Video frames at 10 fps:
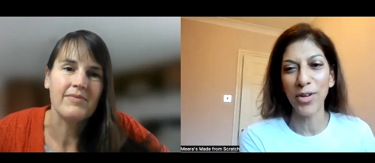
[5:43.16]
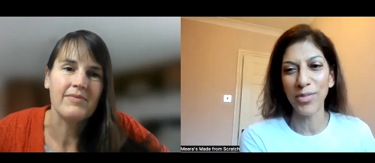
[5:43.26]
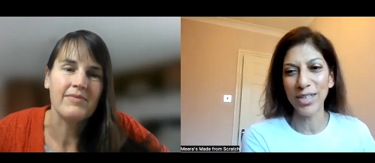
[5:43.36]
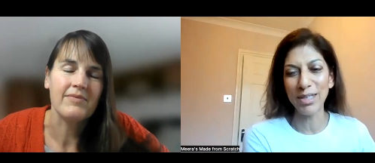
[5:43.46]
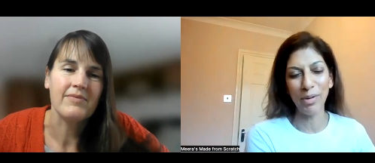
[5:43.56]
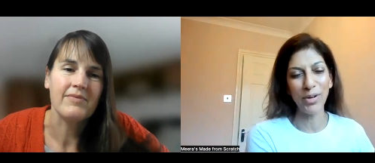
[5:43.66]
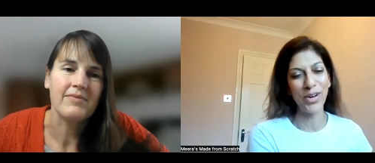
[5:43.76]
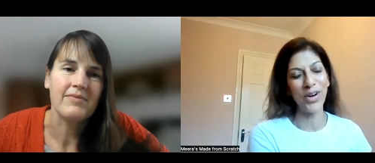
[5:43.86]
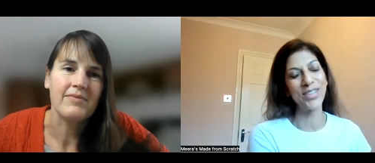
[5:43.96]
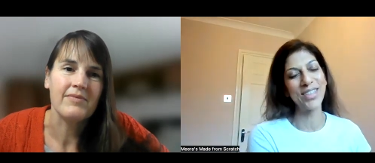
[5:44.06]
Speaker 1: follow this
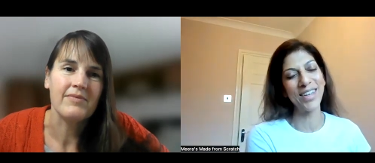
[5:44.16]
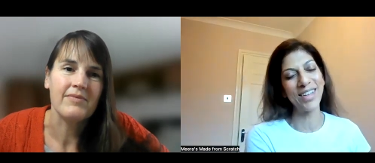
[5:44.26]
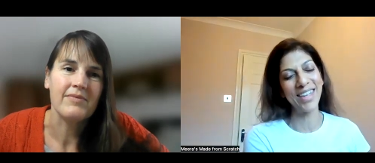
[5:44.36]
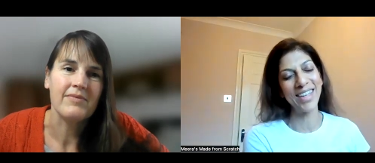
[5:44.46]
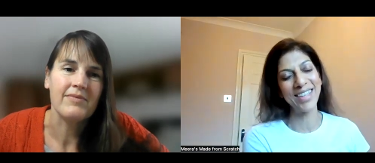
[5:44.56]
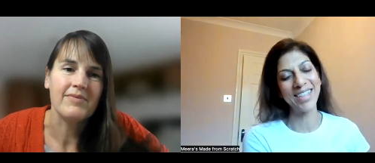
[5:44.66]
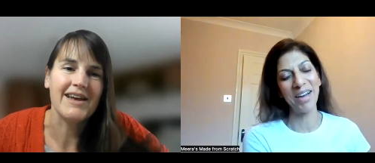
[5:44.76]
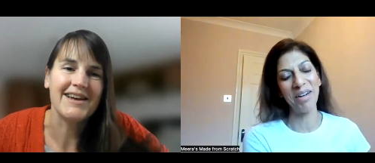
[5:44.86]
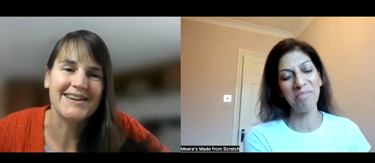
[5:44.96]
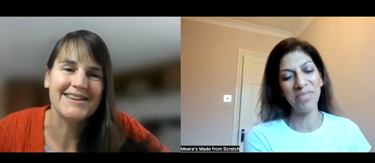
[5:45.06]
podcast that that
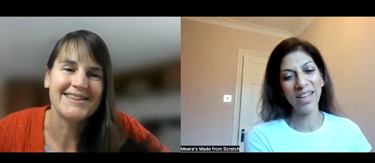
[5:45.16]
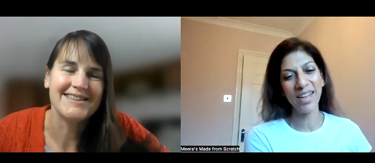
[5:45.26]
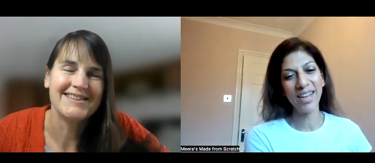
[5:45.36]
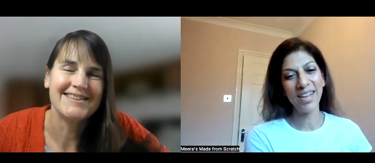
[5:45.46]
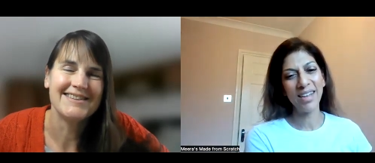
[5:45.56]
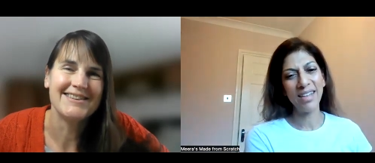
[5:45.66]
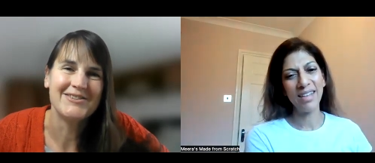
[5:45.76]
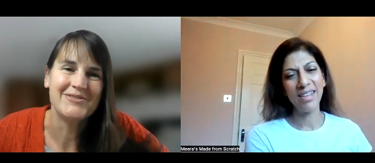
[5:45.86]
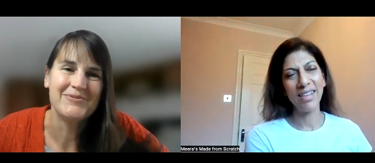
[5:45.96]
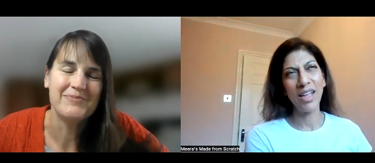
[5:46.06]
um,
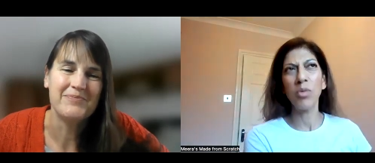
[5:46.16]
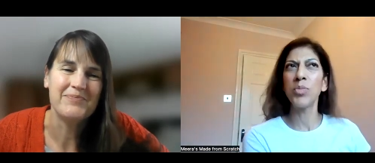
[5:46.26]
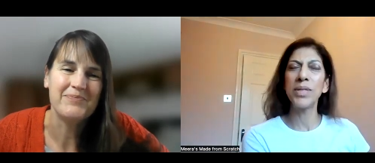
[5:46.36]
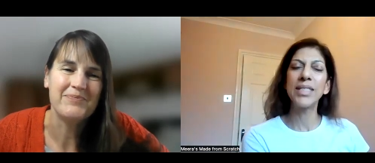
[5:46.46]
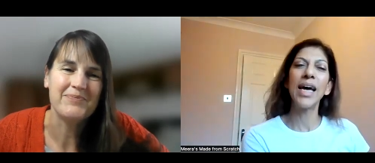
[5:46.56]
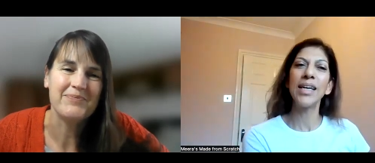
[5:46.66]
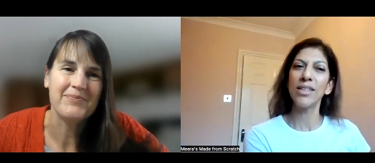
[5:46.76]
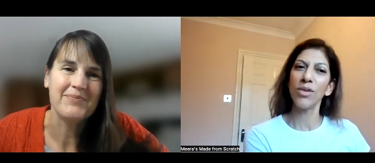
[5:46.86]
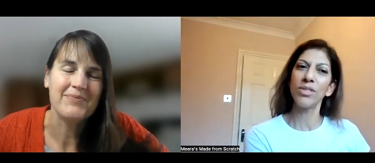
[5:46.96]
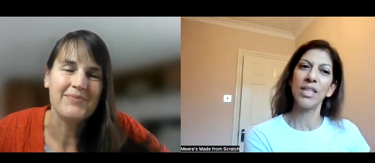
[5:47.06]
that would be saying
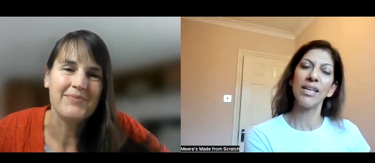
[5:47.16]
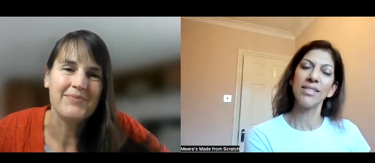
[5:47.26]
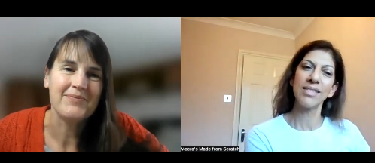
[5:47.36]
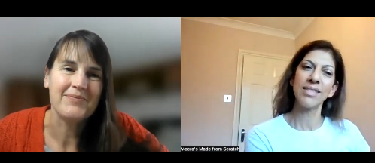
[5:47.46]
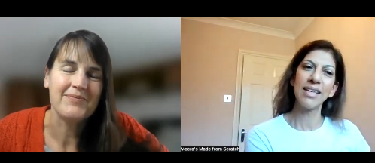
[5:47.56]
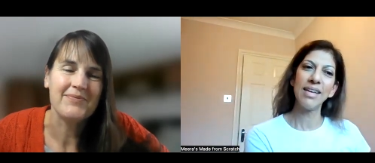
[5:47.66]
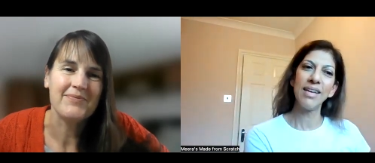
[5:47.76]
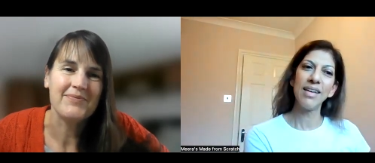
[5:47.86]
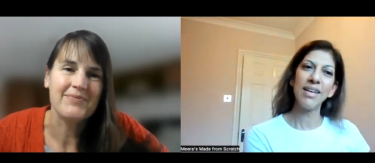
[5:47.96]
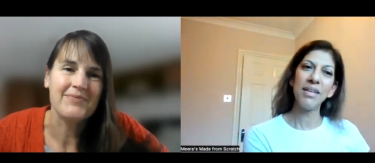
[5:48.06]
those things?
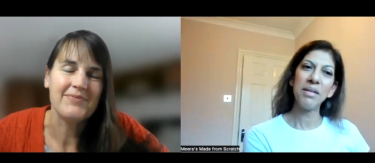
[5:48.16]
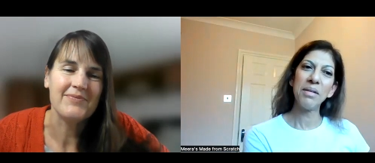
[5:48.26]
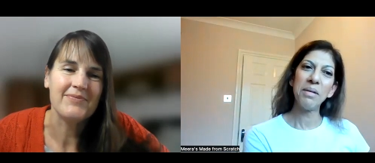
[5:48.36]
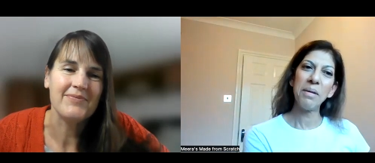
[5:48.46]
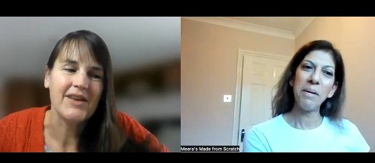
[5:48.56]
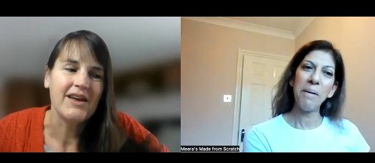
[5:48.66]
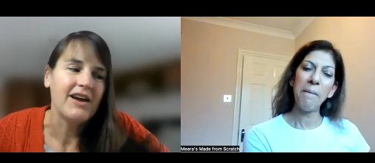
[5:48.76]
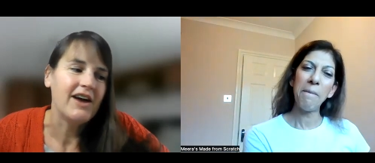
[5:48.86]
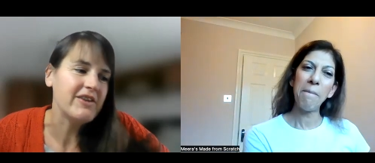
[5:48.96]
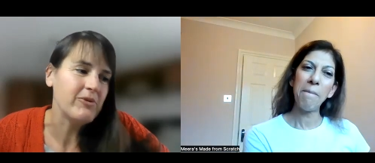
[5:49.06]

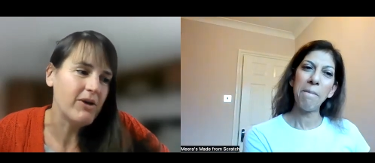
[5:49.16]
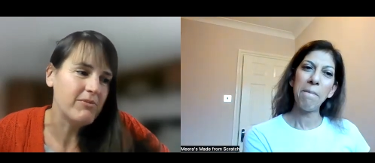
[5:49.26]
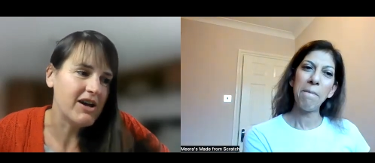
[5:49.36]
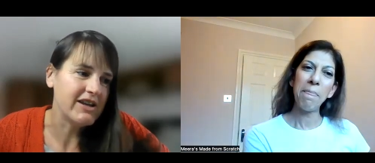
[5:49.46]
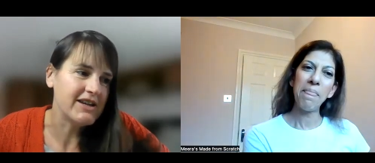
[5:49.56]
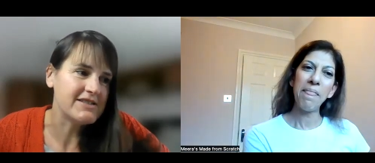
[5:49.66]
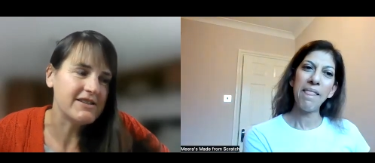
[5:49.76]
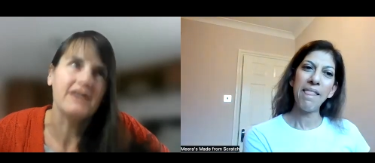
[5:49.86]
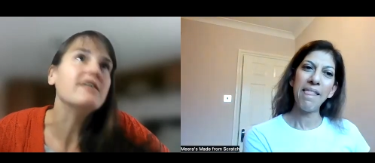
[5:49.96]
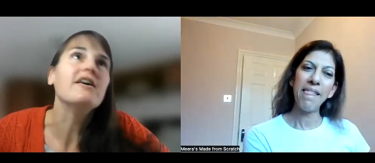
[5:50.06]
Speaker 2: I think what I'm learning is
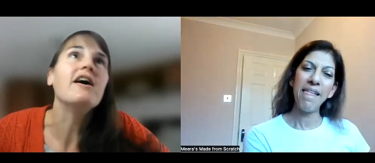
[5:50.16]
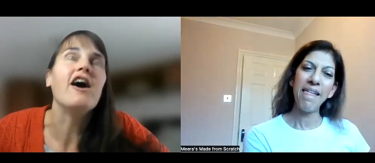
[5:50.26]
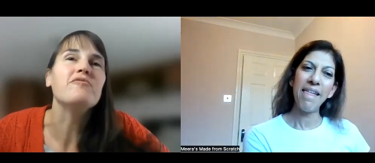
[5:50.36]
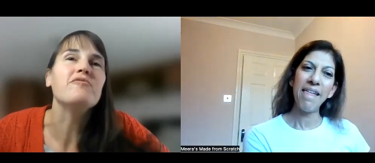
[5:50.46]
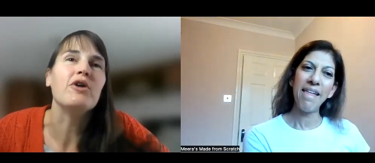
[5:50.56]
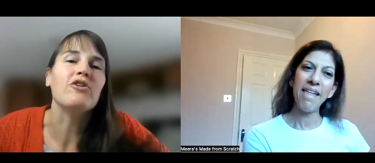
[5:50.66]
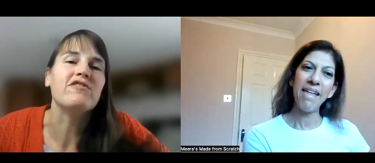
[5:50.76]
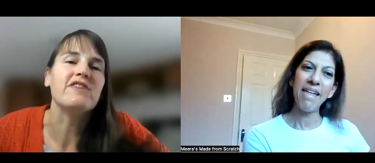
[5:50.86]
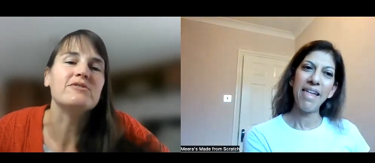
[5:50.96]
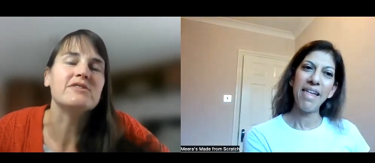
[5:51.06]
that I've put a lot of
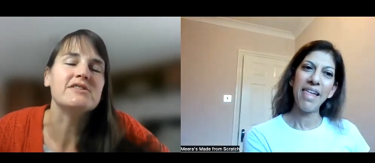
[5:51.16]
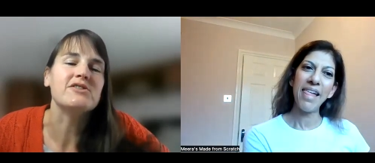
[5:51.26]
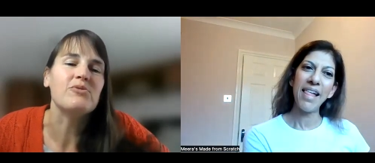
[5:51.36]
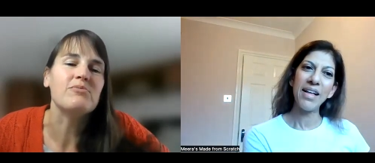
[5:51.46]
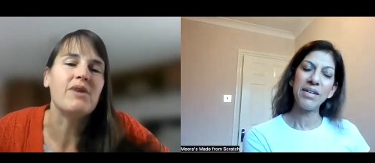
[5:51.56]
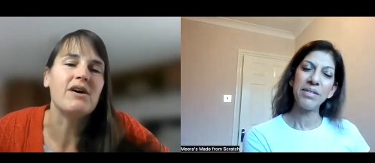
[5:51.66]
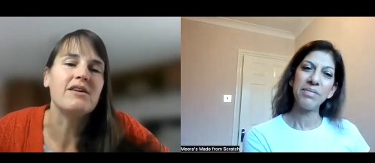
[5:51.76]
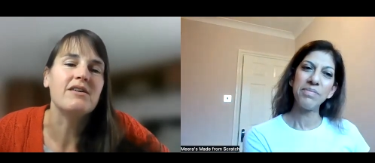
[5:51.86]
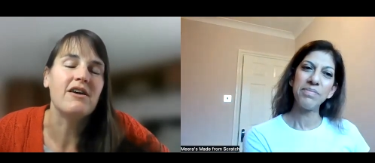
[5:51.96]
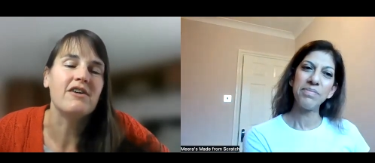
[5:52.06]
filters on
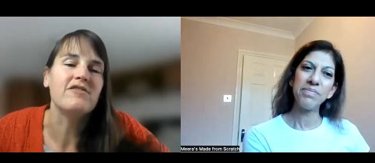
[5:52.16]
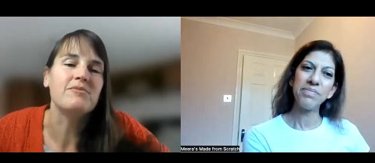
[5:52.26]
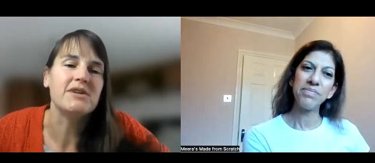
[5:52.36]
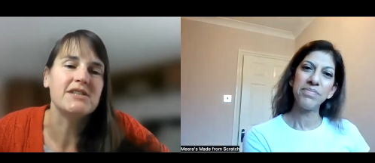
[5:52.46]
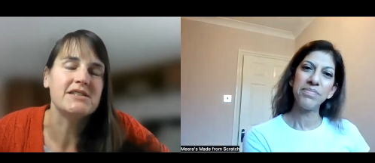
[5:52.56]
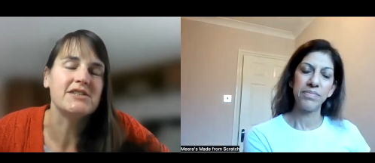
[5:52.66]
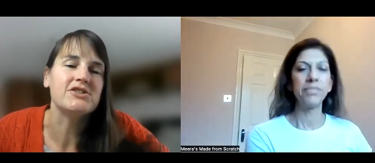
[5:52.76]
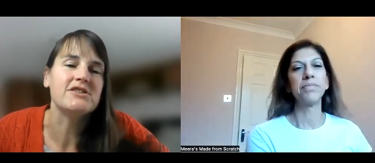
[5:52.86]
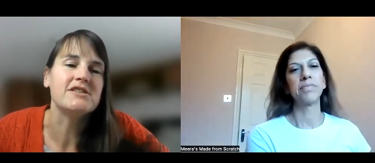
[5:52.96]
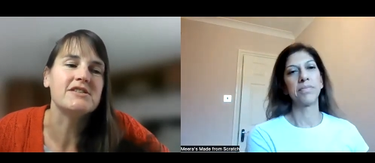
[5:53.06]
my life and my
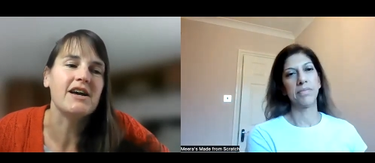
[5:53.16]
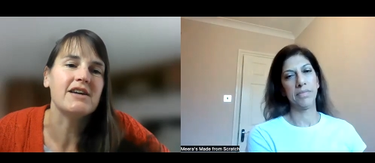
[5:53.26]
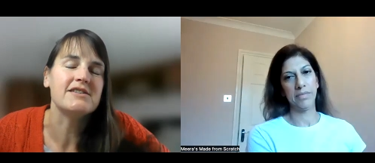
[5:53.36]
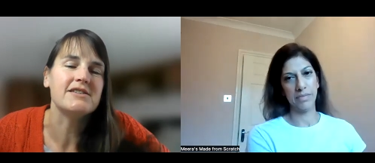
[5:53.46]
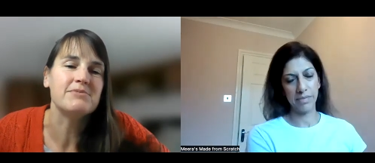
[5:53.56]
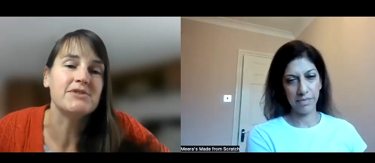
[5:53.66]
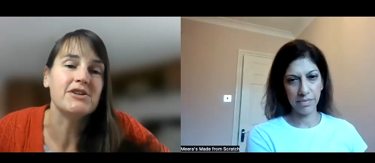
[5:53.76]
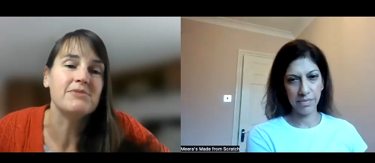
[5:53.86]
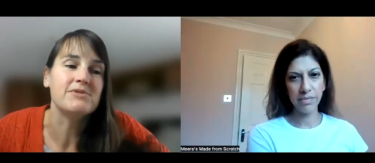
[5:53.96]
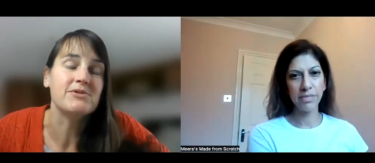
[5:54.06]
decisions, and
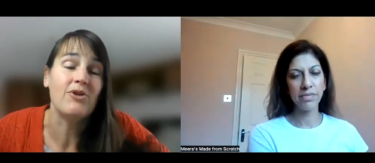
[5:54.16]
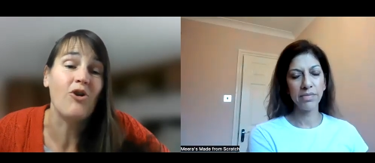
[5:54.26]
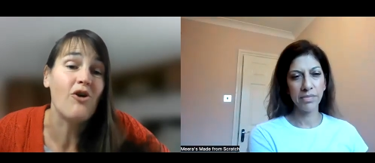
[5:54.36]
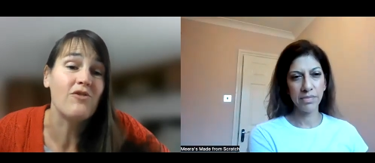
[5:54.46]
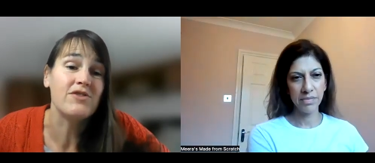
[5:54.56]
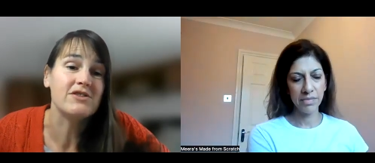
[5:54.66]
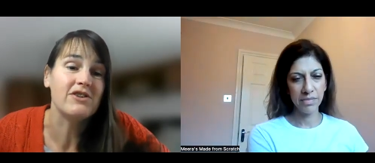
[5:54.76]
sometimes, or a lot of the